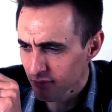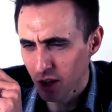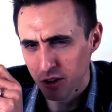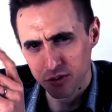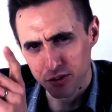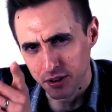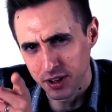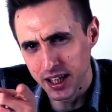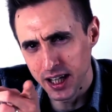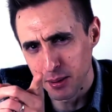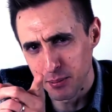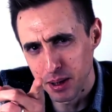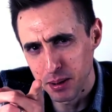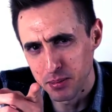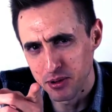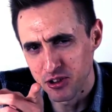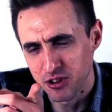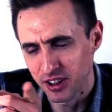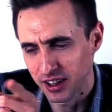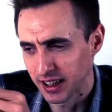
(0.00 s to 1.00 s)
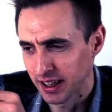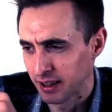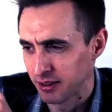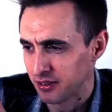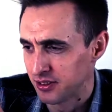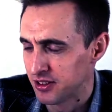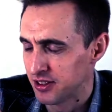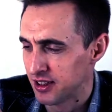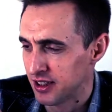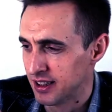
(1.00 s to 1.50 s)
So yeah, maybe check
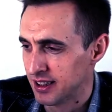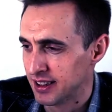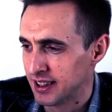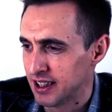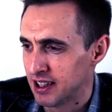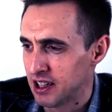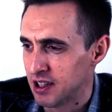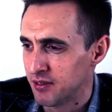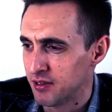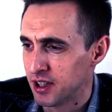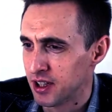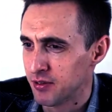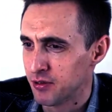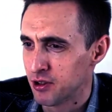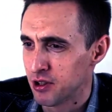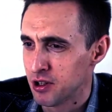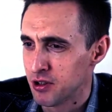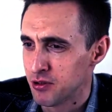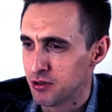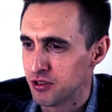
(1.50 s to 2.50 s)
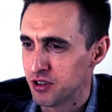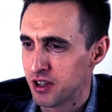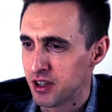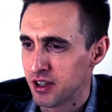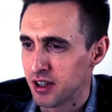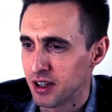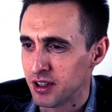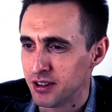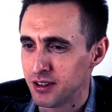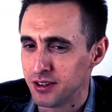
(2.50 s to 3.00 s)
out Gary V if you're interested
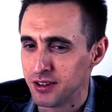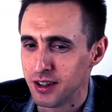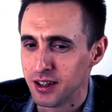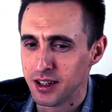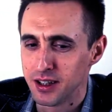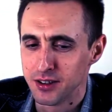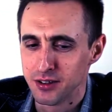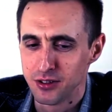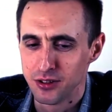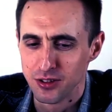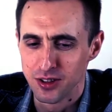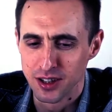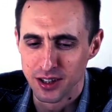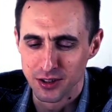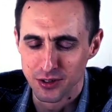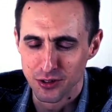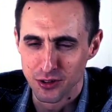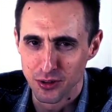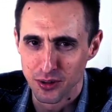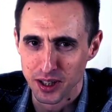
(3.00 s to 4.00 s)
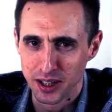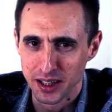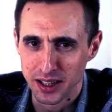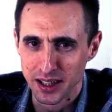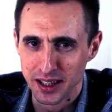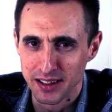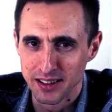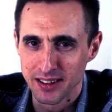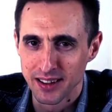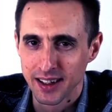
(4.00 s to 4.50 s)
in doing
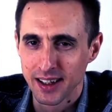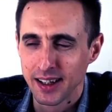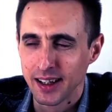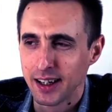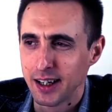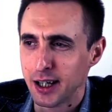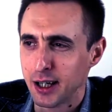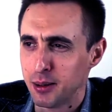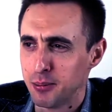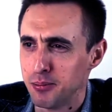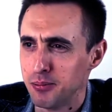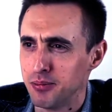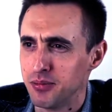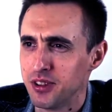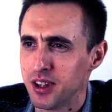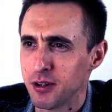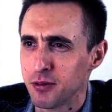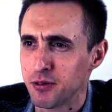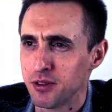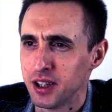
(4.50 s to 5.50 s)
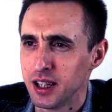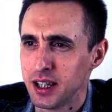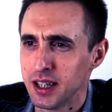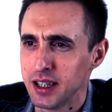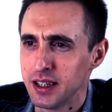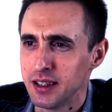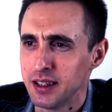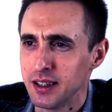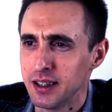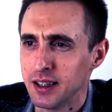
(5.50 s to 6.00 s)
that.
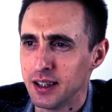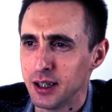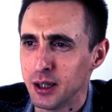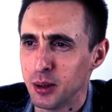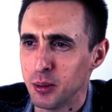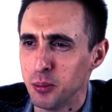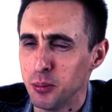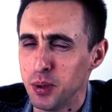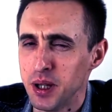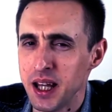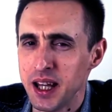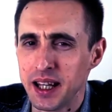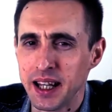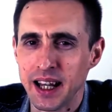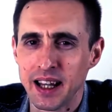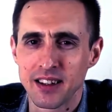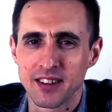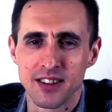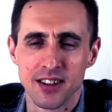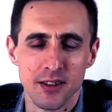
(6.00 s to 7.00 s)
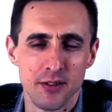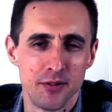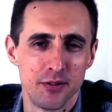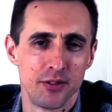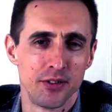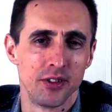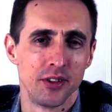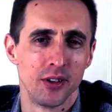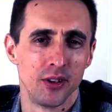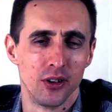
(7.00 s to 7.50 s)
Definitely being
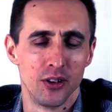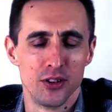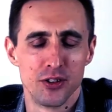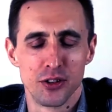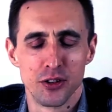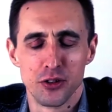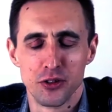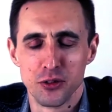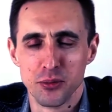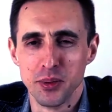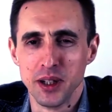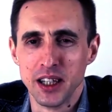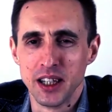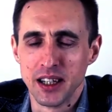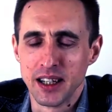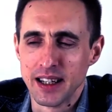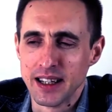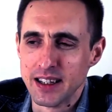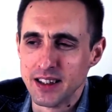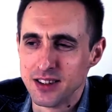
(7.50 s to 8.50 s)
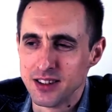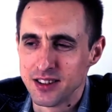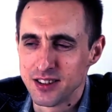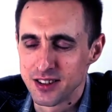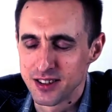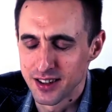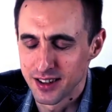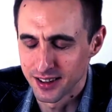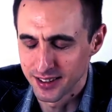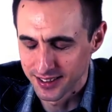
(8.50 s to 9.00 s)
active on social media
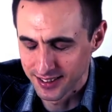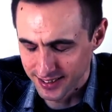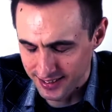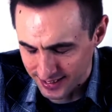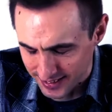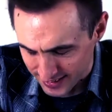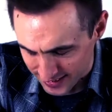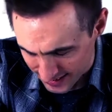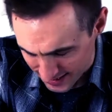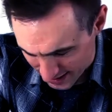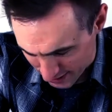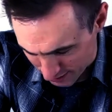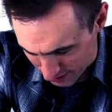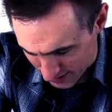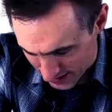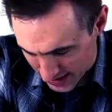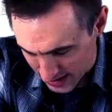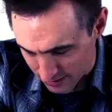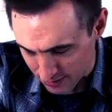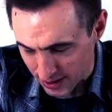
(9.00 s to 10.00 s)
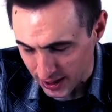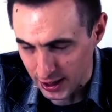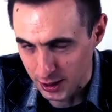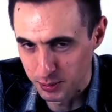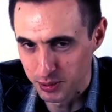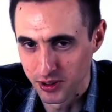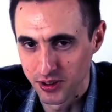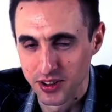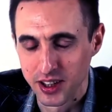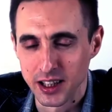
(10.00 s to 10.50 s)
is definitely a
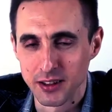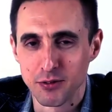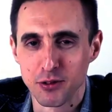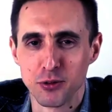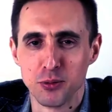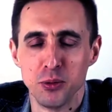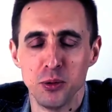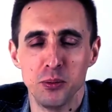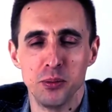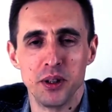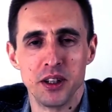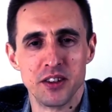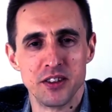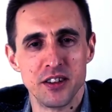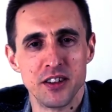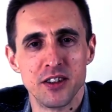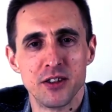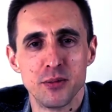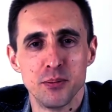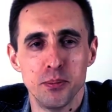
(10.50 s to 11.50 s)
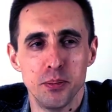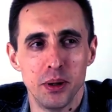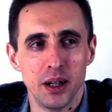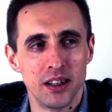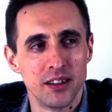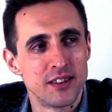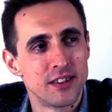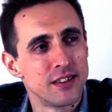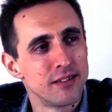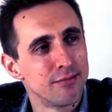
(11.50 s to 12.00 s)
valuable thing for small business,
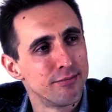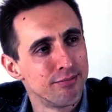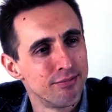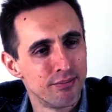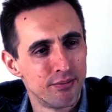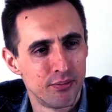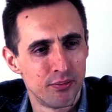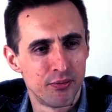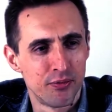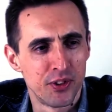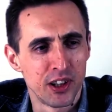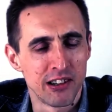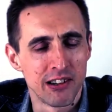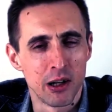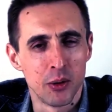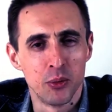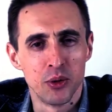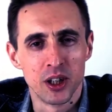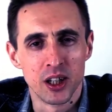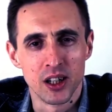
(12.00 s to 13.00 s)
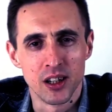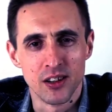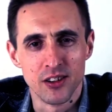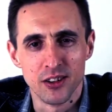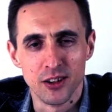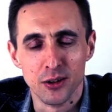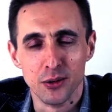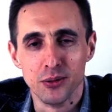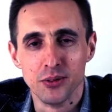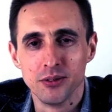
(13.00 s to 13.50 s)
but figure out what you're going to
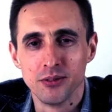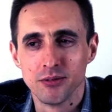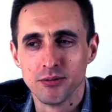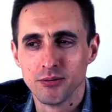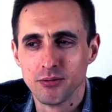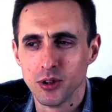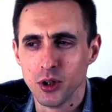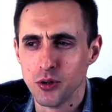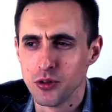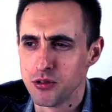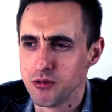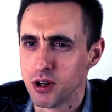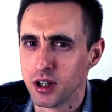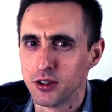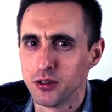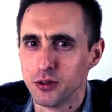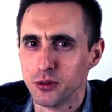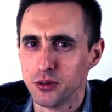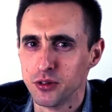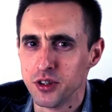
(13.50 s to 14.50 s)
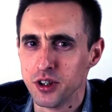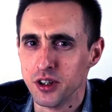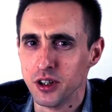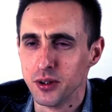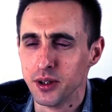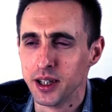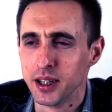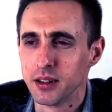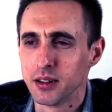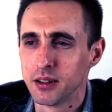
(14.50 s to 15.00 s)
do, use the right tools to do
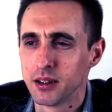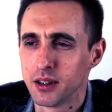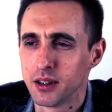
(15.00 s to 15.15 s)
it.